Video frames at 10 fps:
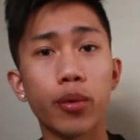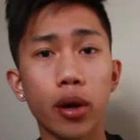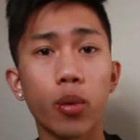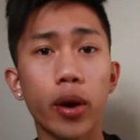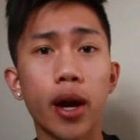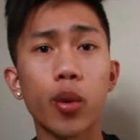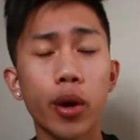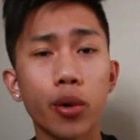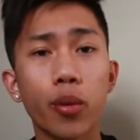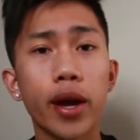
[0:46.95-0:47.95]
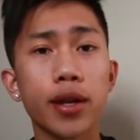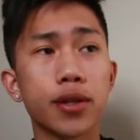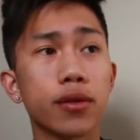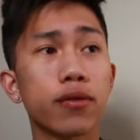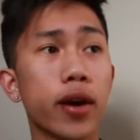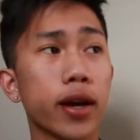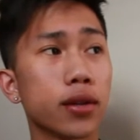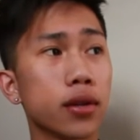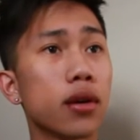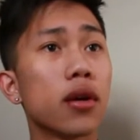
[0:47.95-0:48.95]
run away. I run away to
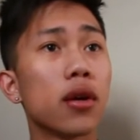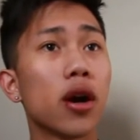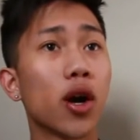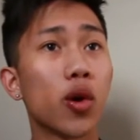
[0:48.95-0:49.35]
find a